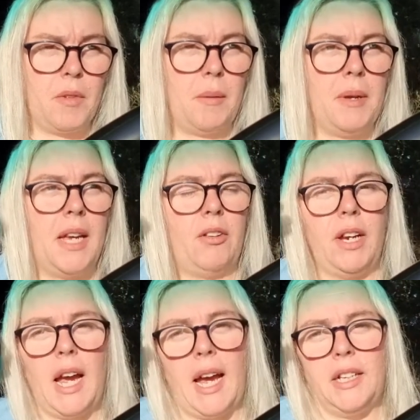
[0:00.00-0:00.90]
I'm
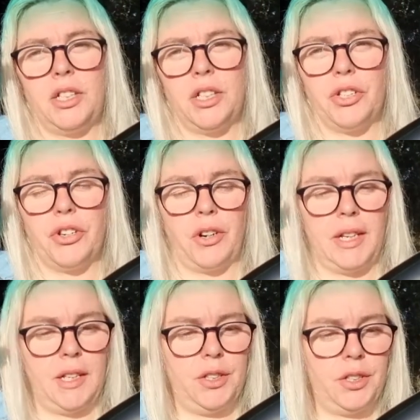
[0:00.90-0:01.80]
hearing ancient
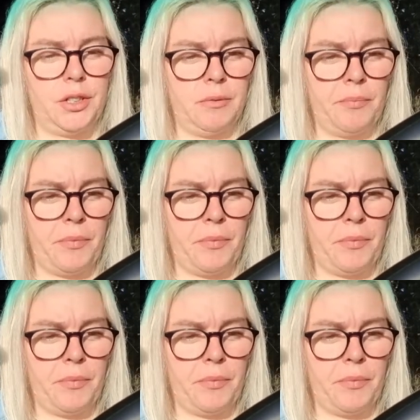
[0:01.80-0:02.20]
knowledge.